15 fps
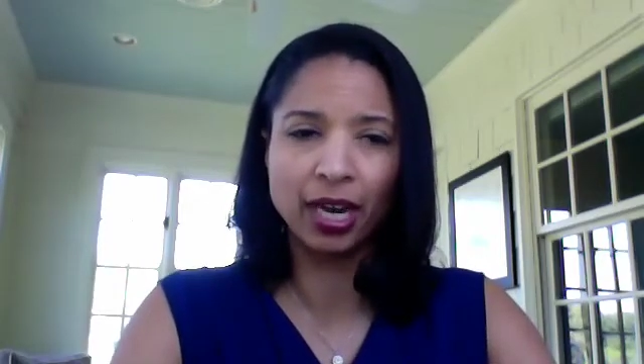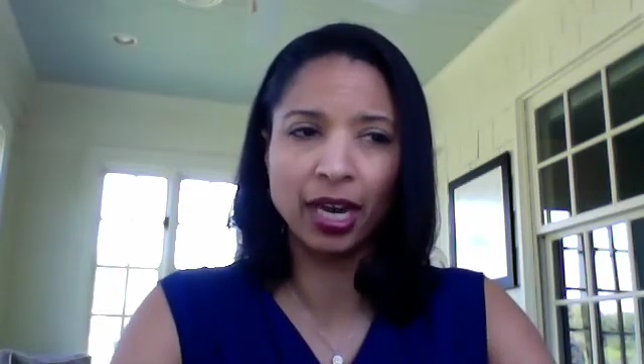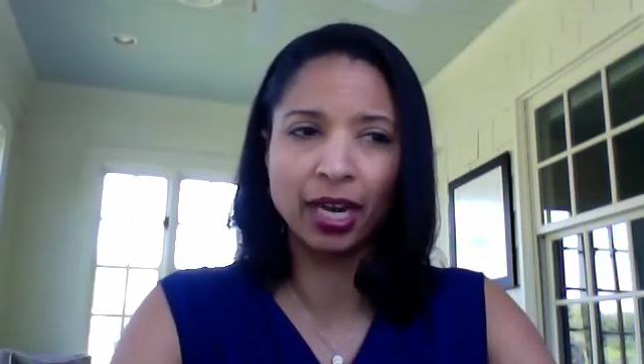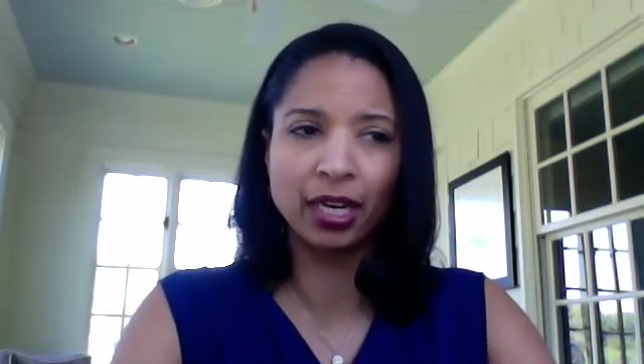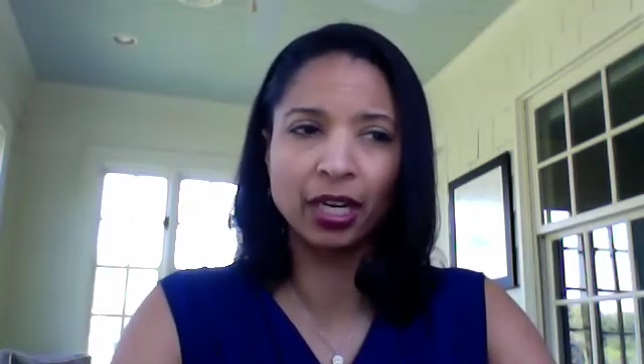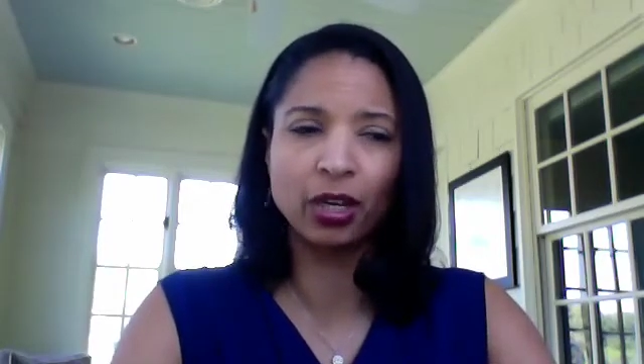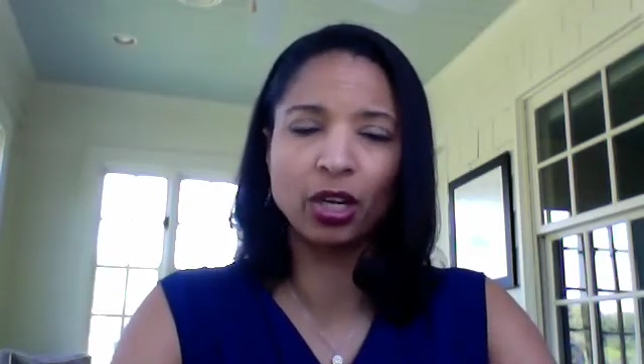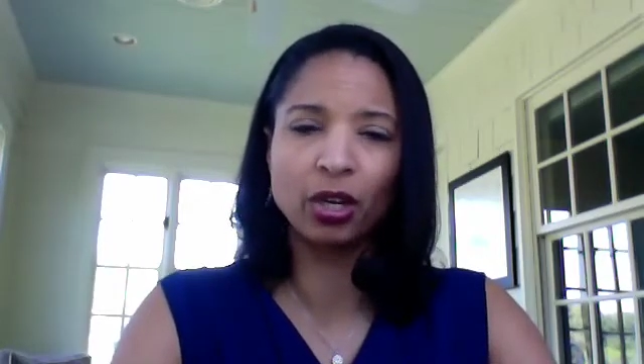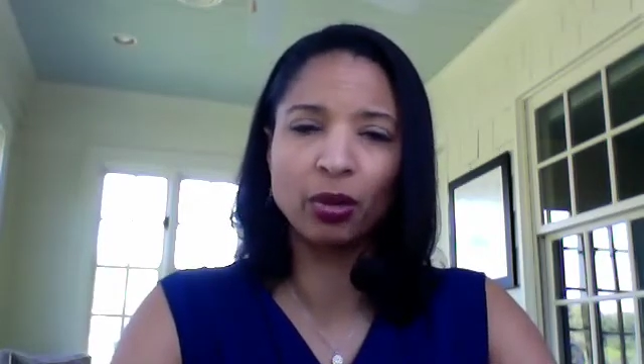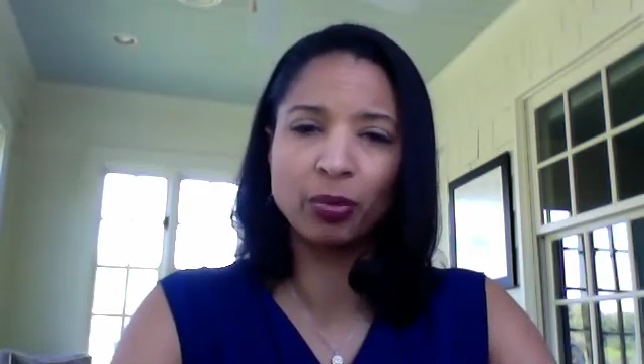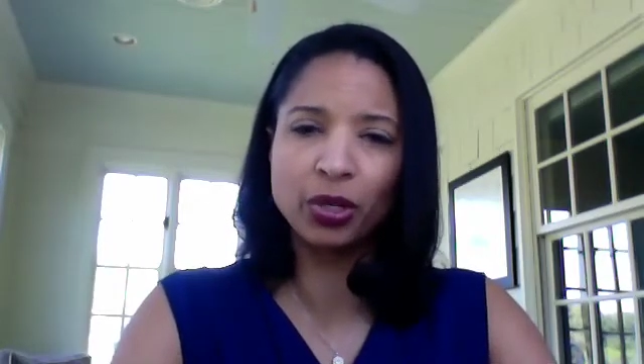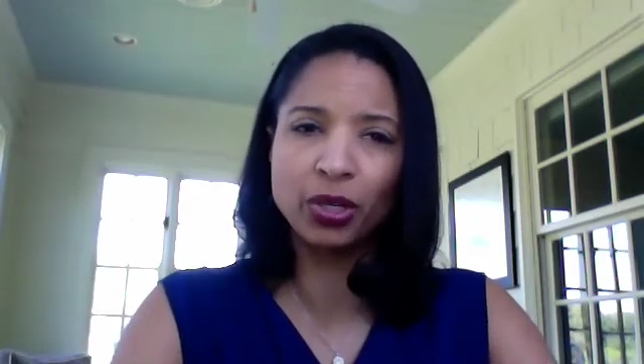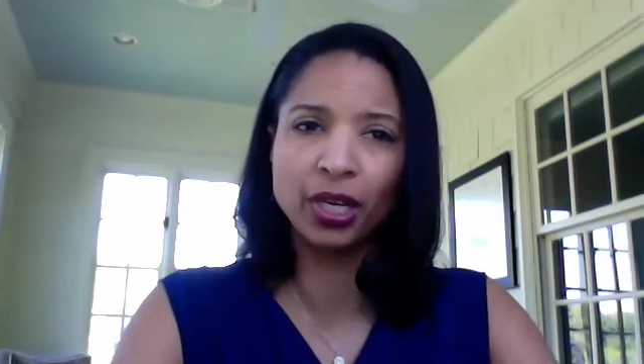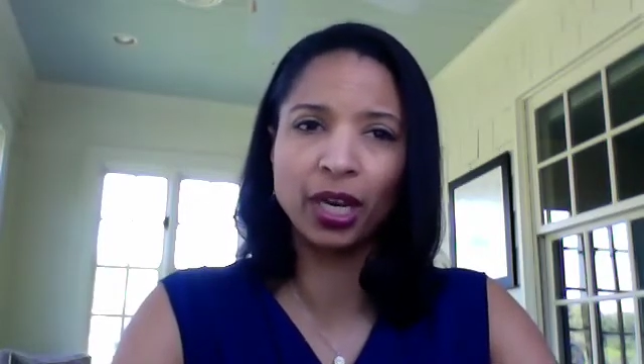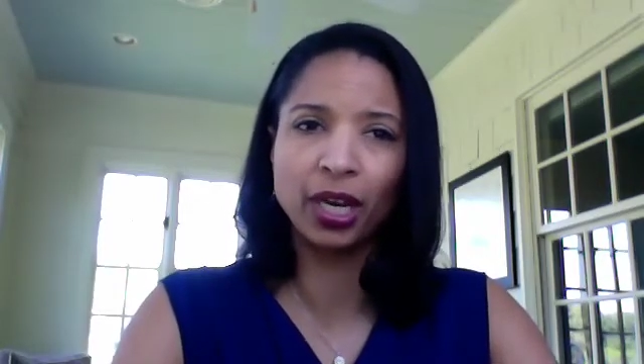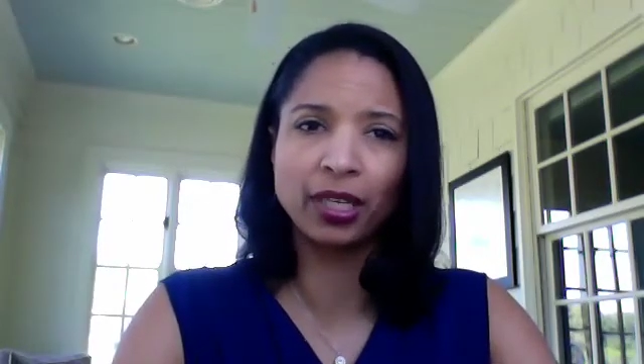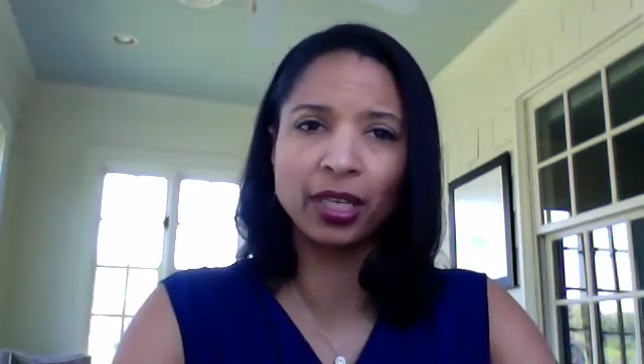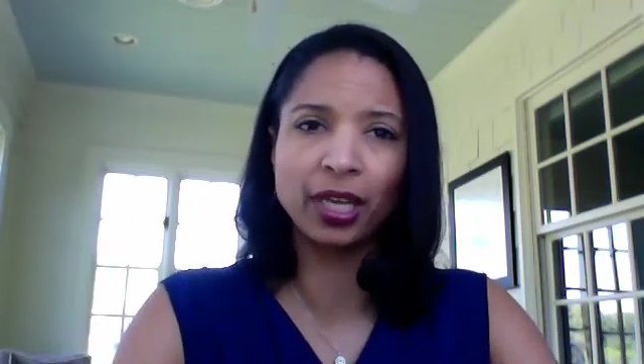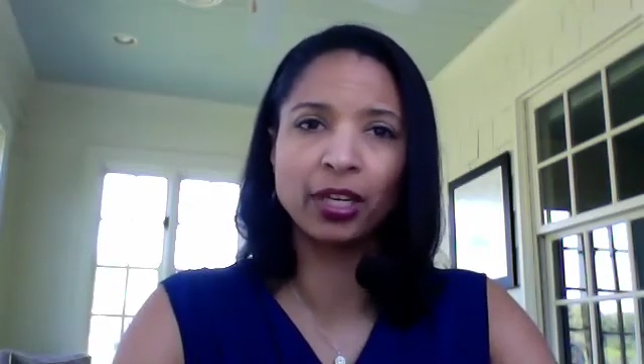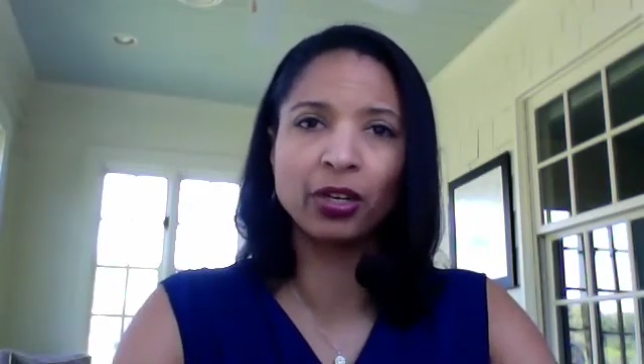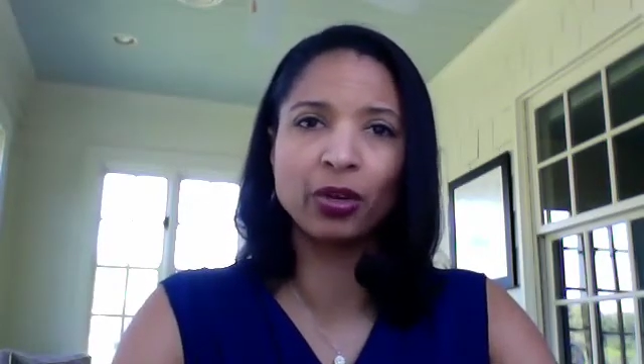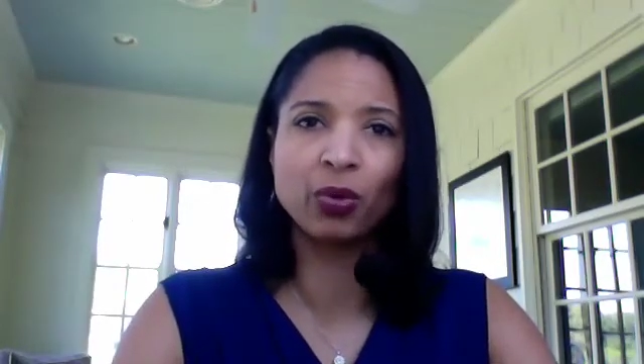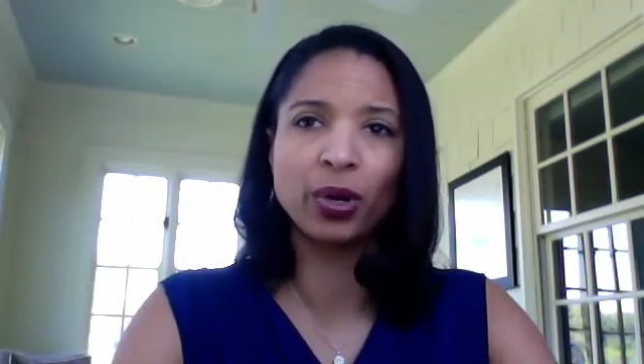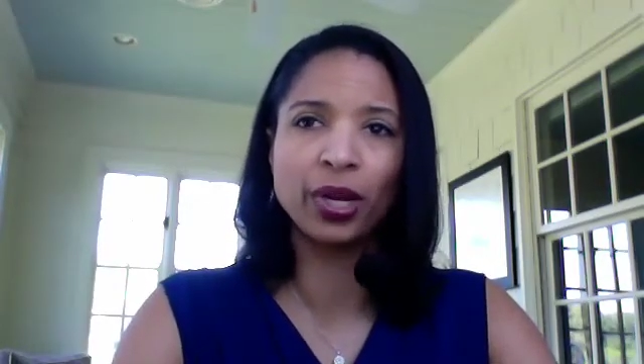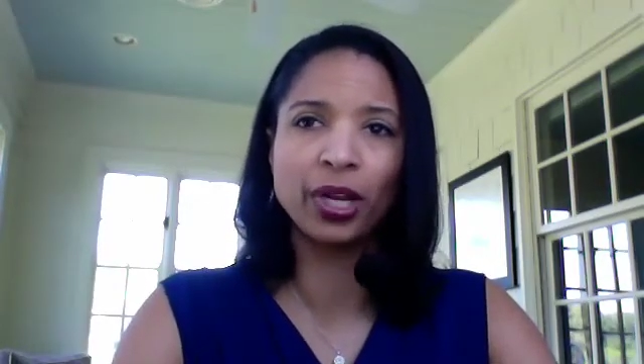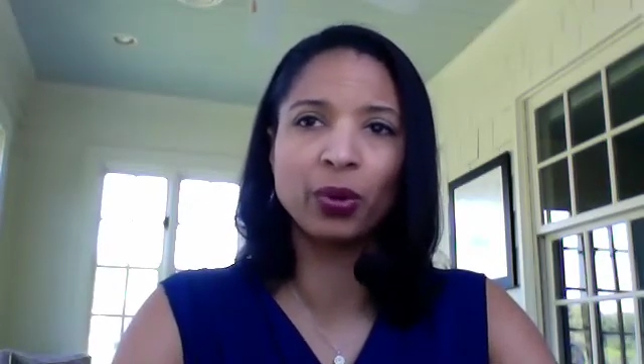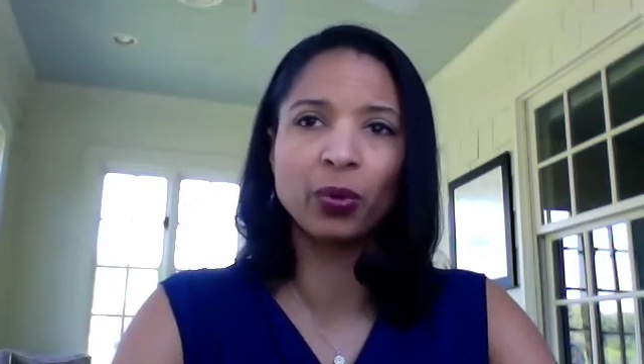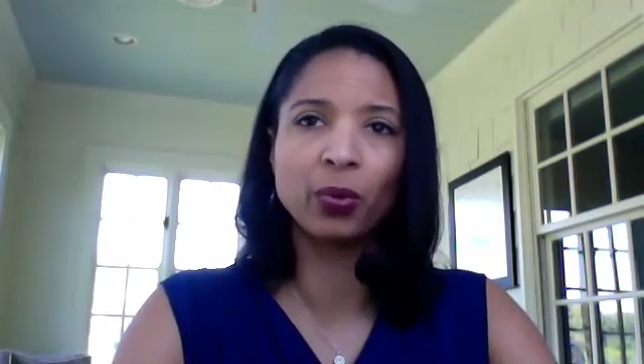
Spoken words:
and can communicate that in a way